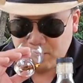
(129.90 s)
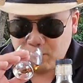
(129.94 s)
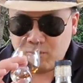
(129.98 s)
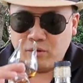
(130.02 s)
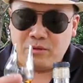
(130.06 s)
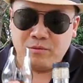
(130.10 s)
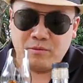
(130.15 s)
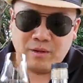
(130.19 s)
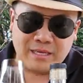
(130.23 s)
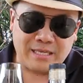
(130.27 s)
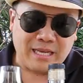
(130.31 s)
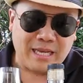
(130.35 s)

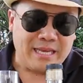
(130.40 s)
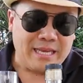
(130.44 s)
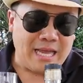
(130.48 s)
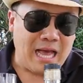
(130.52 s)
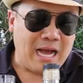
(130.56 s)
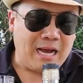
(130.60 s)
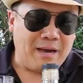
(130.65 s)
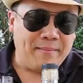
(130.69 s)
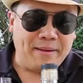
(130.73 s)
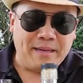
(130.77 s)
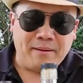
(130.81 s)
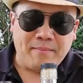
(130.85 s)
when I say
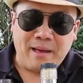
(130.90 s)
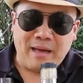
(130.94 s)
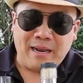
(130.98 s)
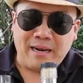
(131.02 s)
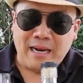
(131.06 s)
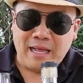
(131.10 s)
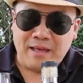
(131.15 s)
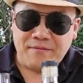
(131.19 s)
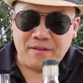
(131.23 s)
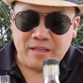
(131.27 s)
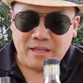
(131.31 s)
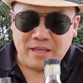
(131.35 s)
young, I mean about
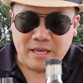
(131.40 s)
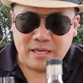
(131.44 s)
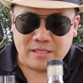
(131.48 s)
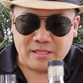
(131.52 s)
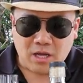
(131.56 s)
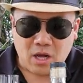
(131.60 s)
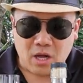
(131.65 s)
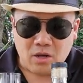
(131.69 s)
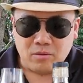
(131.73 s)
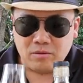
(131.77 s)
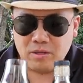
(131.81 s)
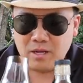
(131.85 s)
11
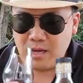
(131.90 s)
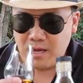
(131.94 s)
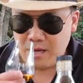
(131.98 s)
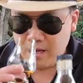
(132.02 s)
years old.